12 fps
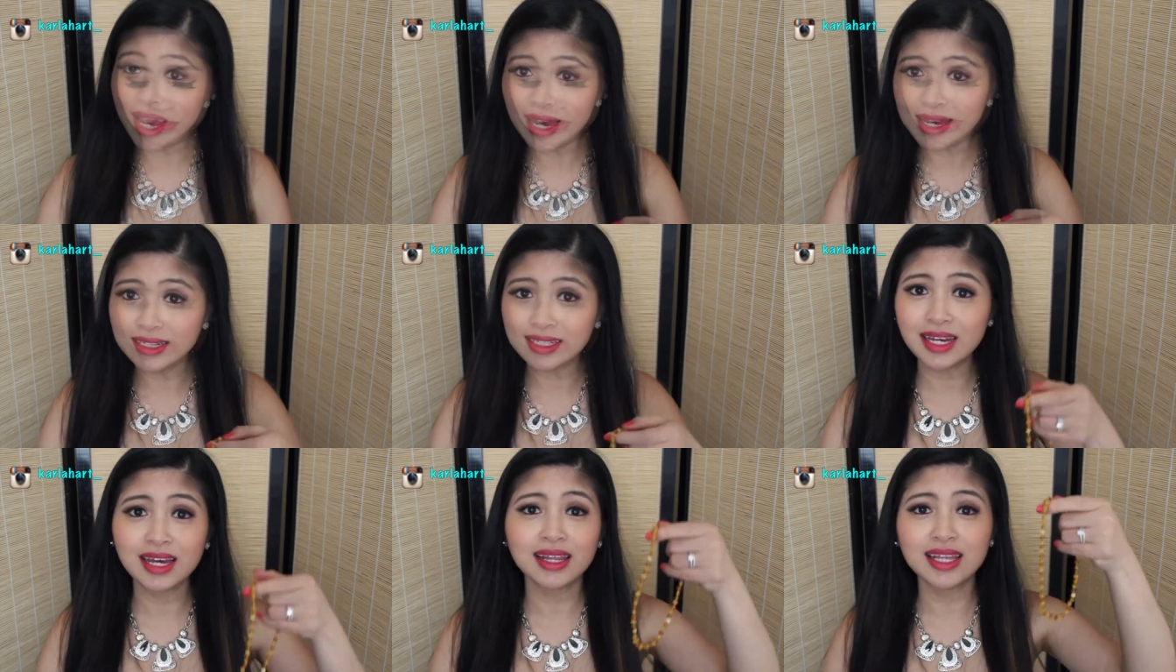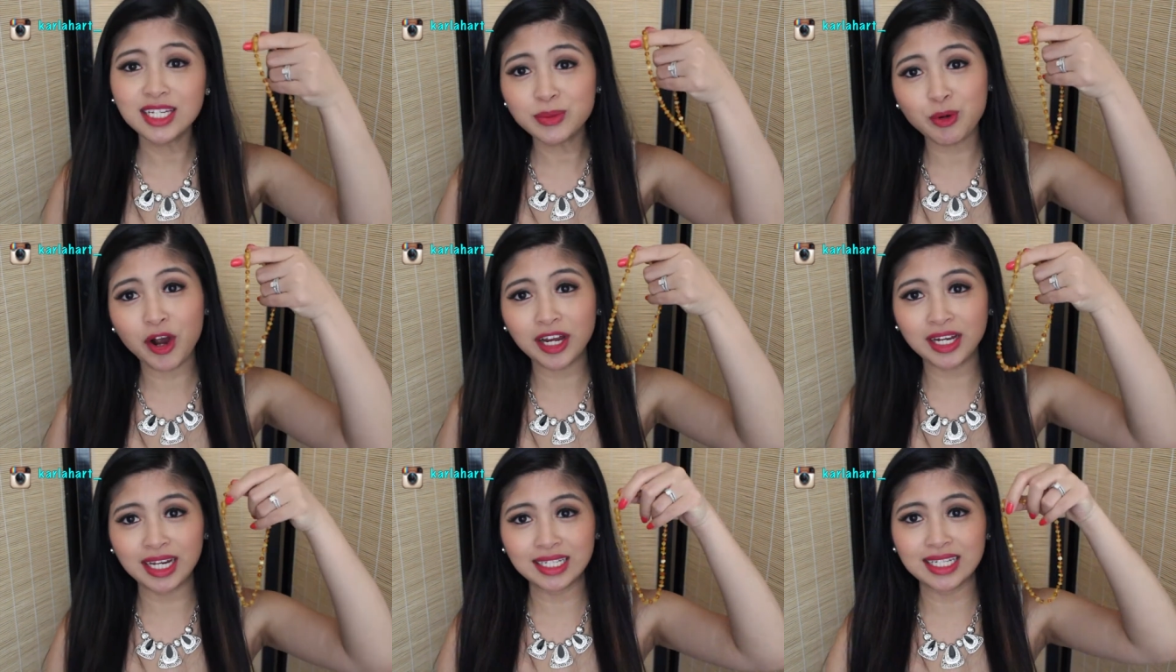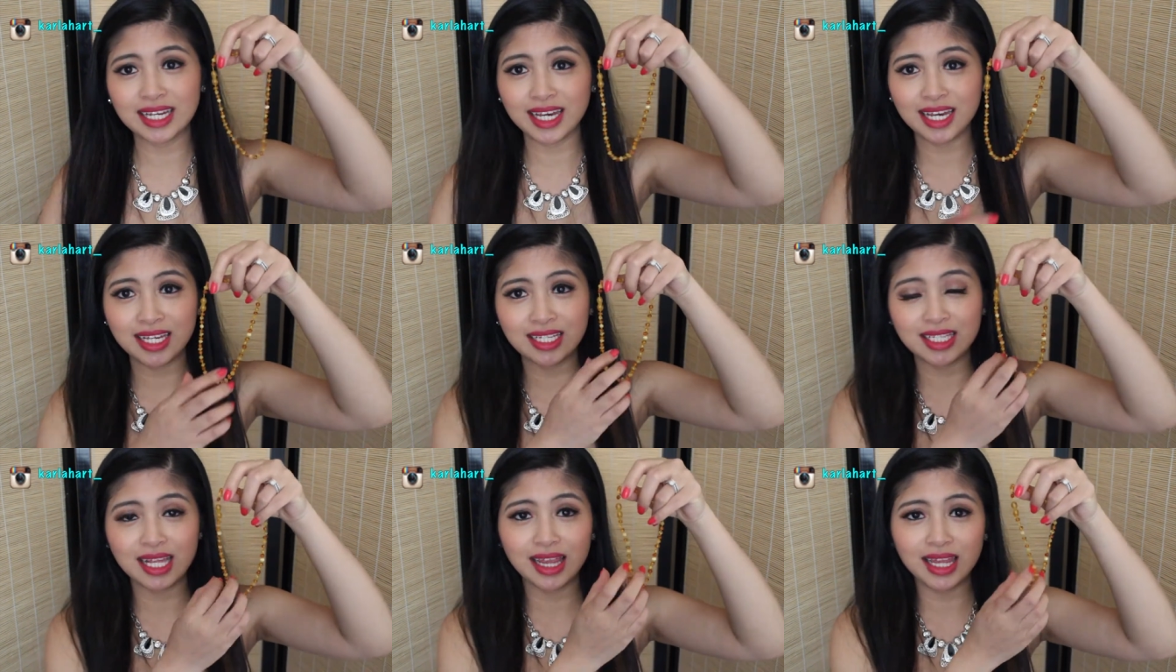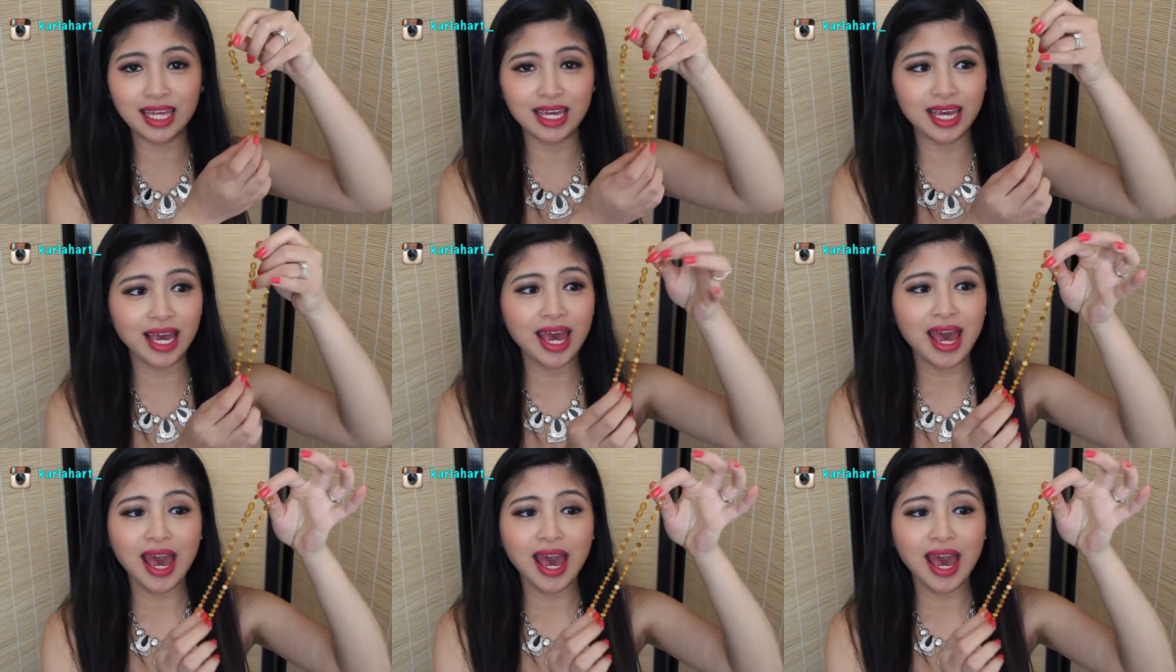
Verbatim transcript: And this product is the